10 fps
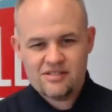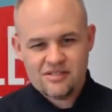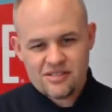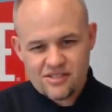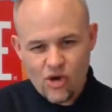
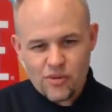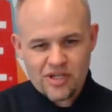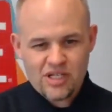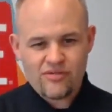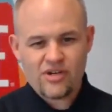So
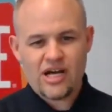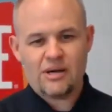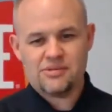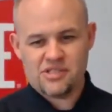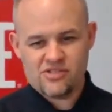many different
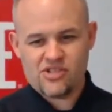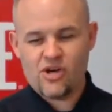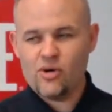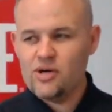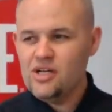options.
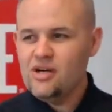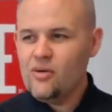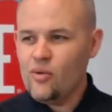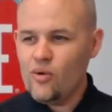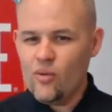So
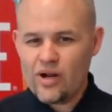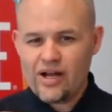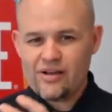what